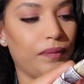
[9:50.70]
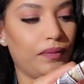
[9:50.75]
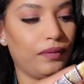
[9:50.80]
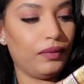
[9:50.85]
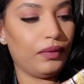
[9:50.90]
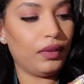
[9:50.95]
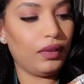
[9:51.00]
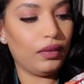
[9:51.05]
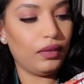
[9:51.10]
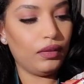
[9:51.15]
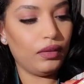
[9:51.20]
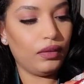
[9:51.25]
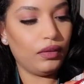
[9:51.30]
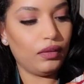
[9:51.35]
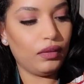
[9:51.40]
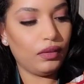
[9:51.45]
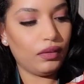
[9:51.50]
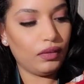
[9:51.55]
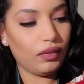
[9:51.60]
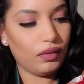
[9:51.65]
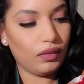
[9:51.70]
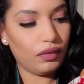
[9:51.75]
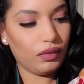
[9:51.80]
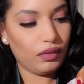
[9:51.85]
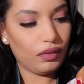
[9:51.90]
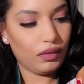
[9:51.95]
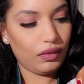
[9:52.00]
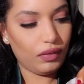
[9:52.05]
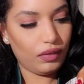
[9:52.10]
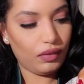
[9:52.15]

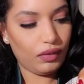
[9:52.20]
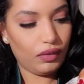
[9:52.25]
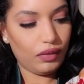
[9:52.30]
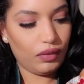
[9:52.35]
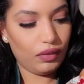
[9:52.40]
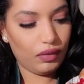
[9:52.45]
Nothing is said.